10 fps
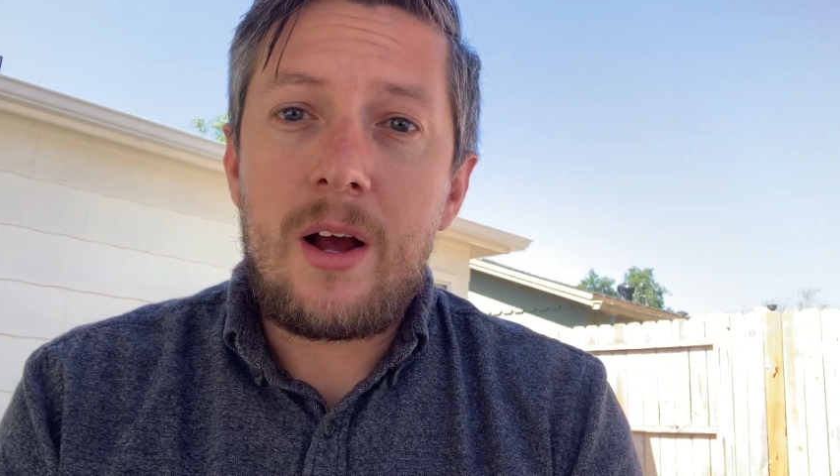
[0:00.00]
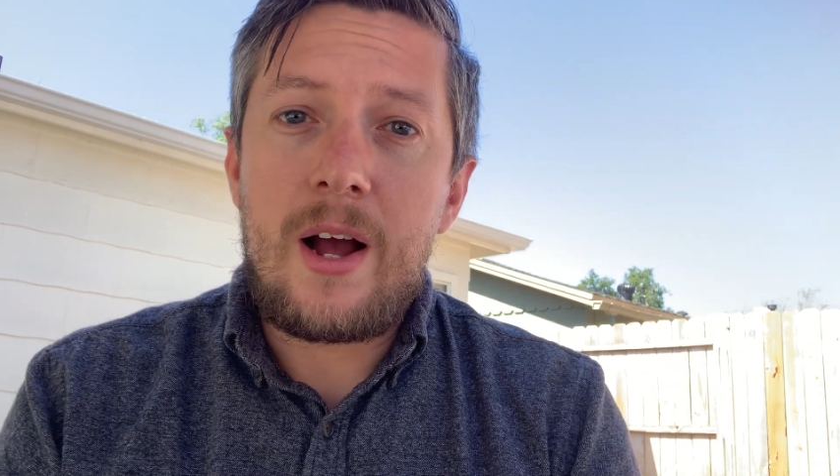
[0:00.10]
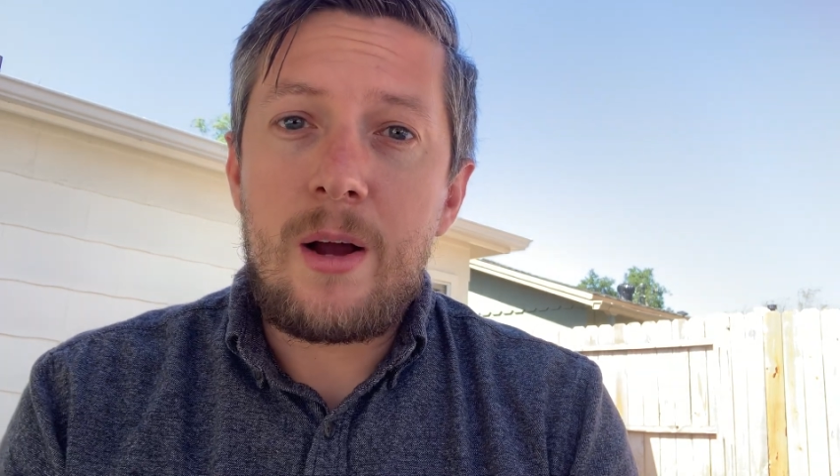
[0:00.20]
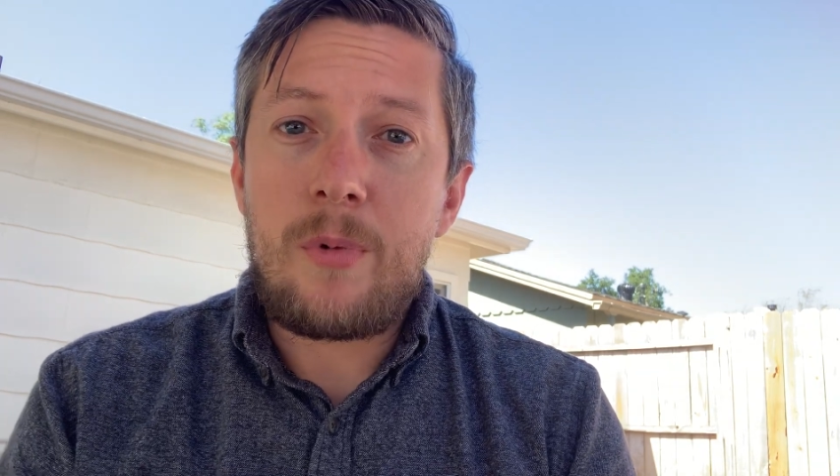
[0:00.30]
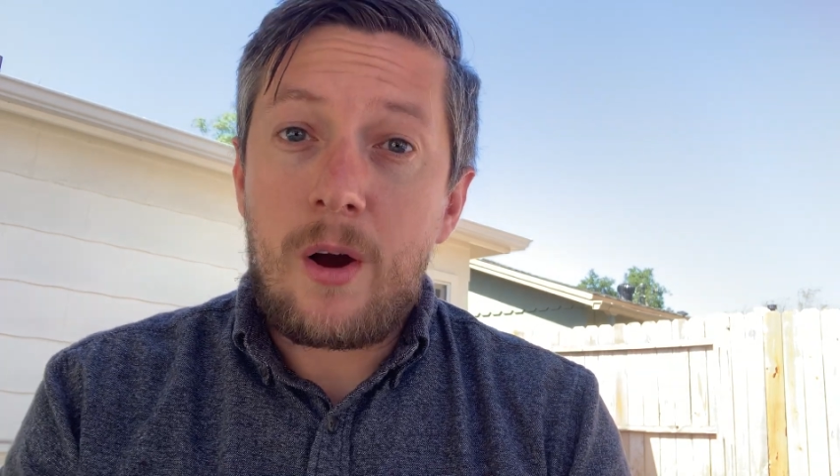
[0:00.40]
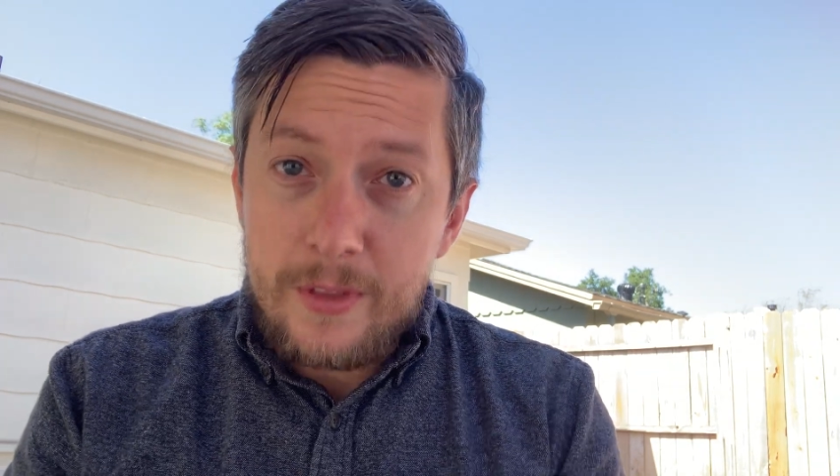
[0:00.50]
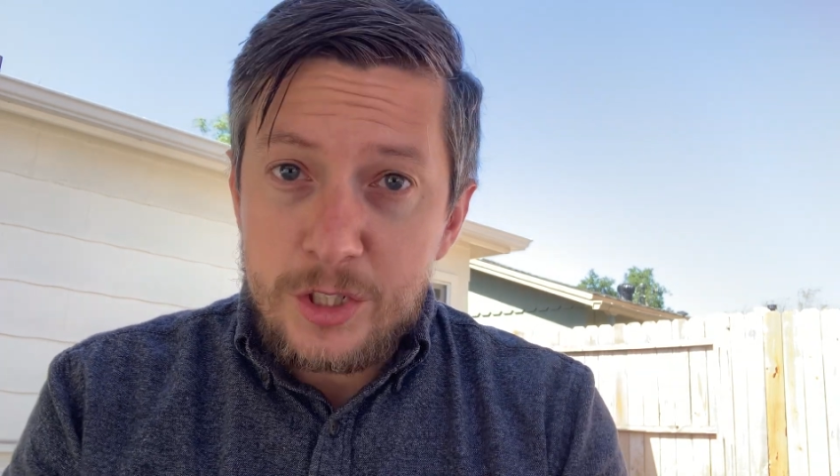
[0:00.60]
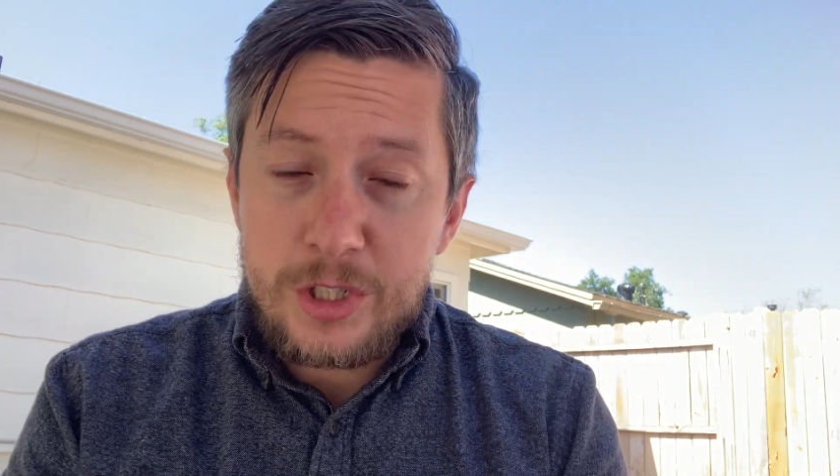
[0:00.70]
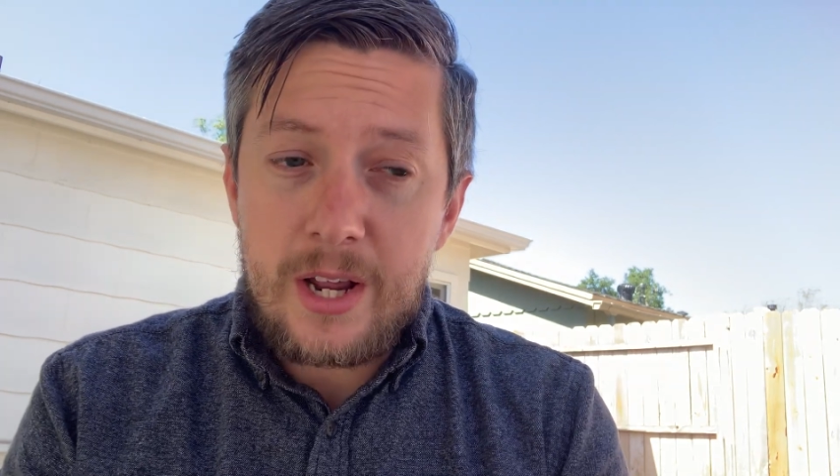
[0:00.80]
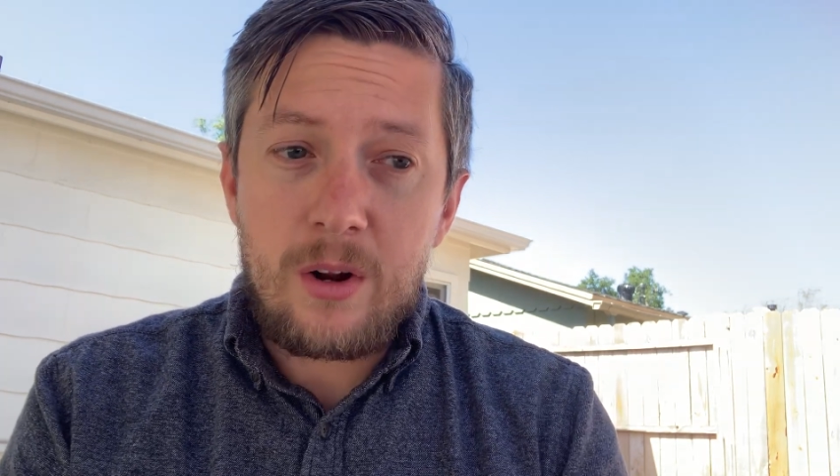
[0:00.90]
um, on
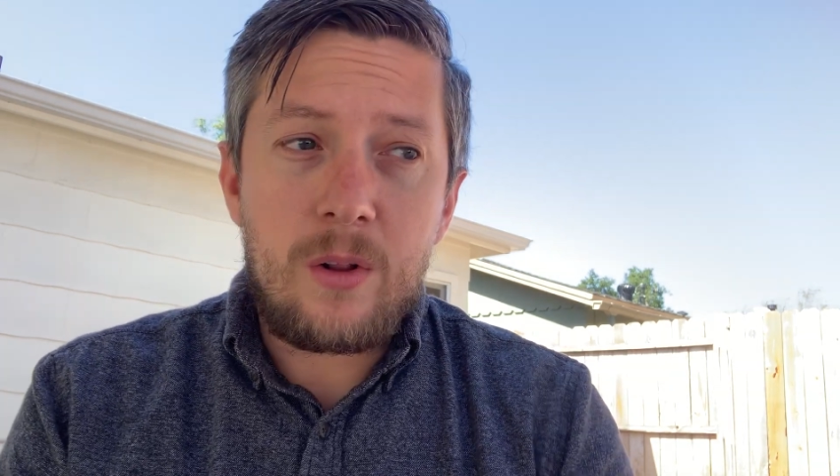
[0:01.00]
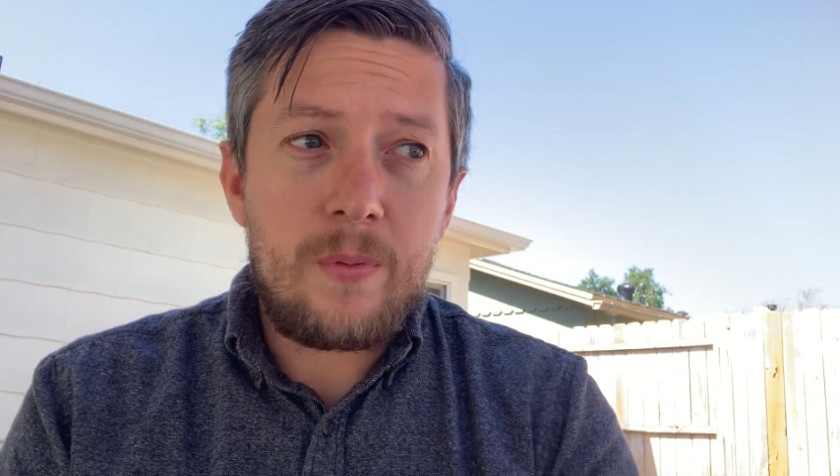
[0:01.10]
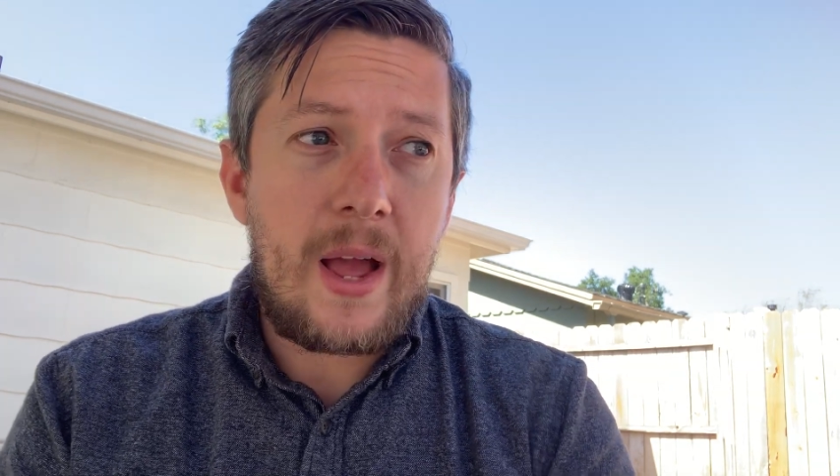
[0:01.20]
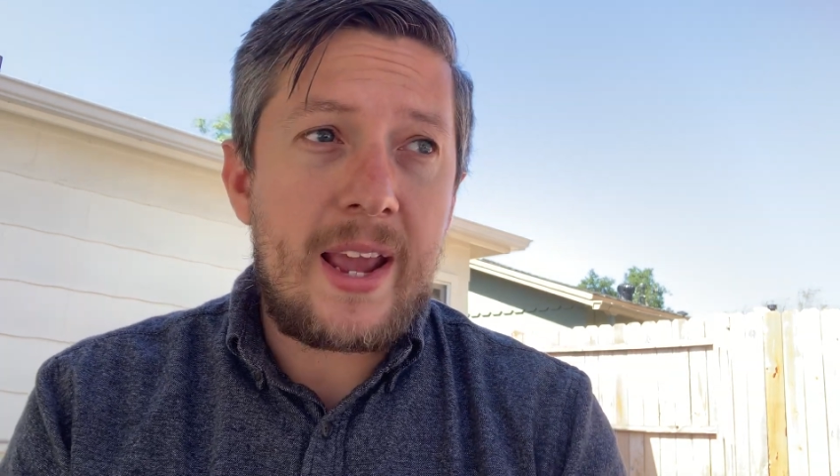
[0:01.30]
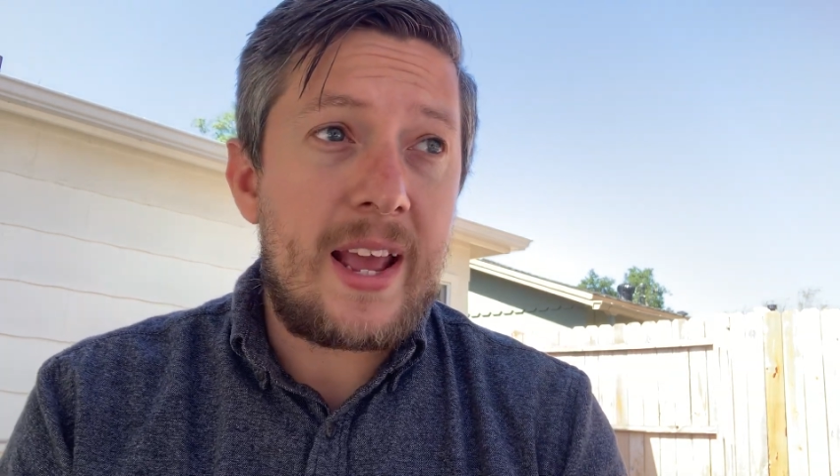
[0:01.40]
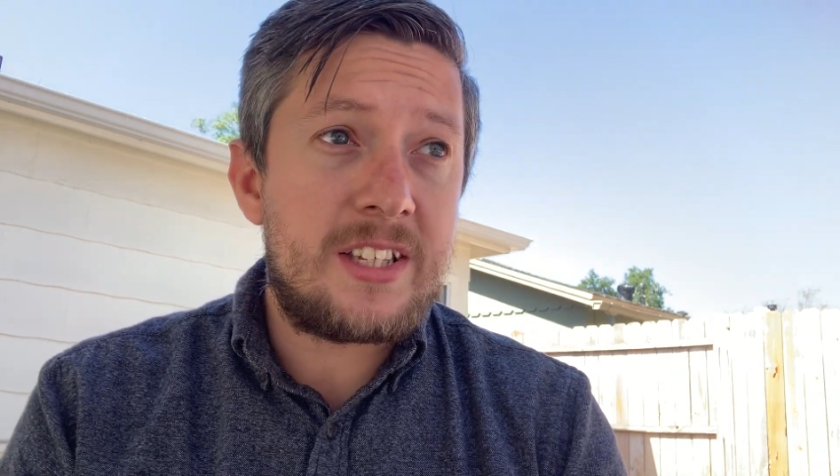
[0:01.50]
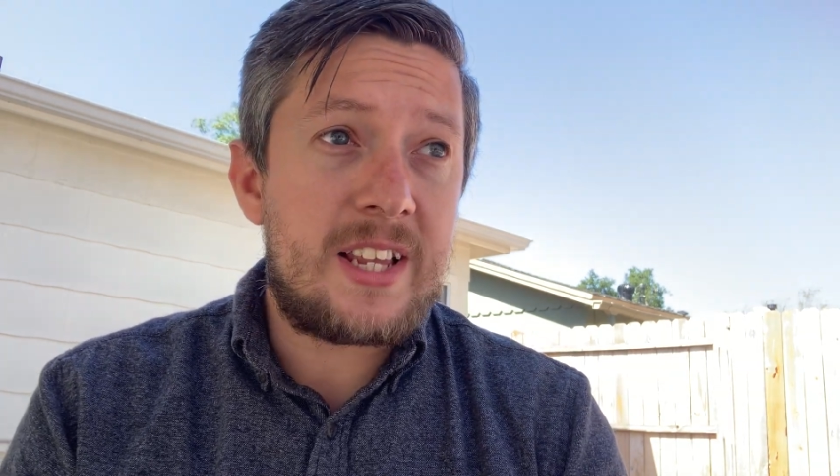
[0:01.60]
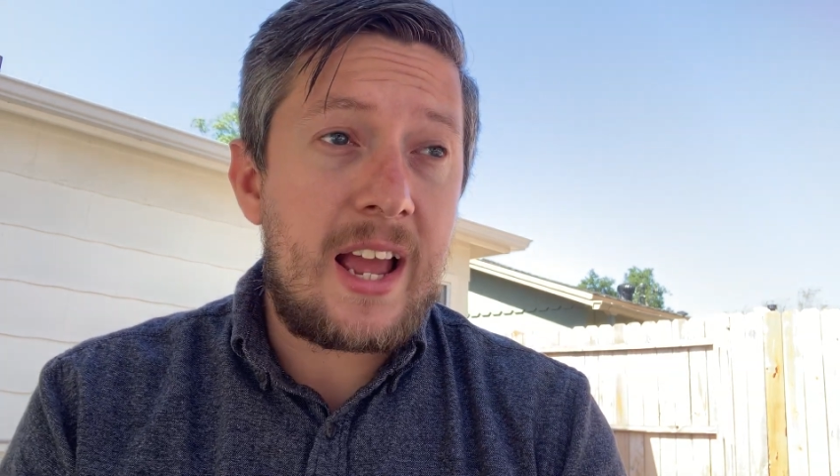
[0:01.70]
this channel i can't say